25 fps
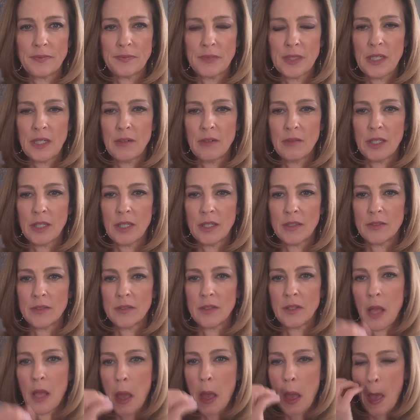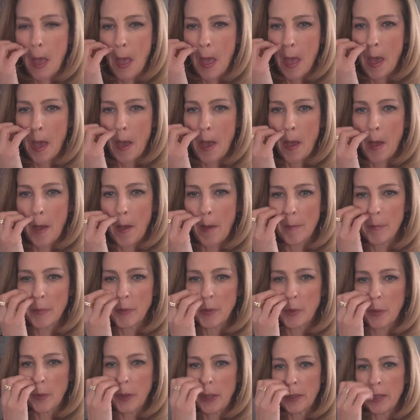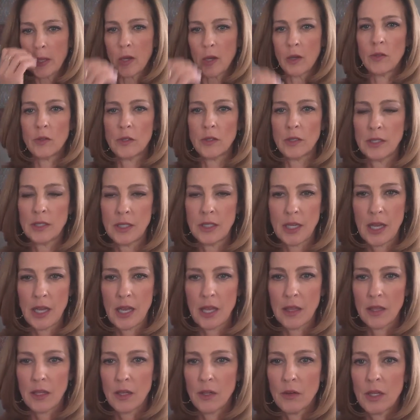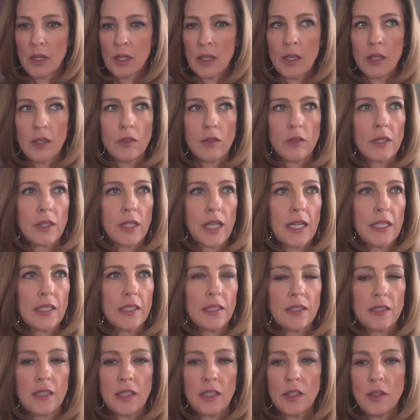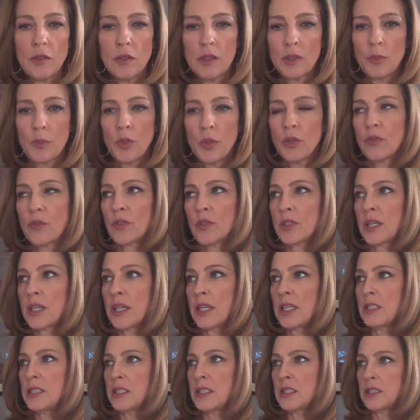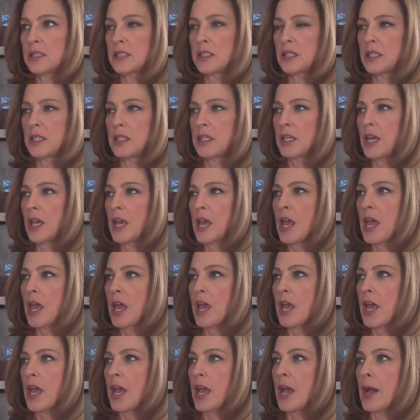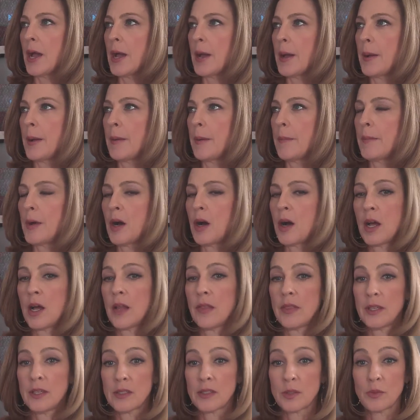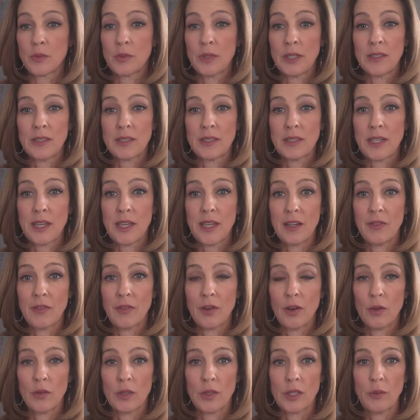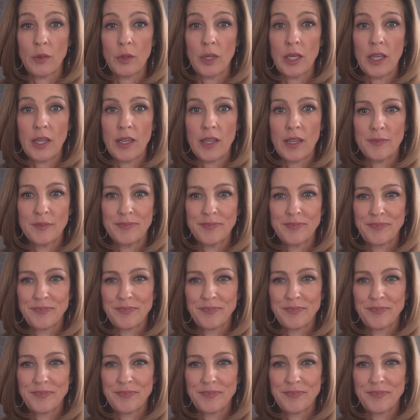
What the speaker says: There we go. So hello. Hello, hello. Glad to see you. It's a beautiful day in DC on this Wednesday of Holy Week.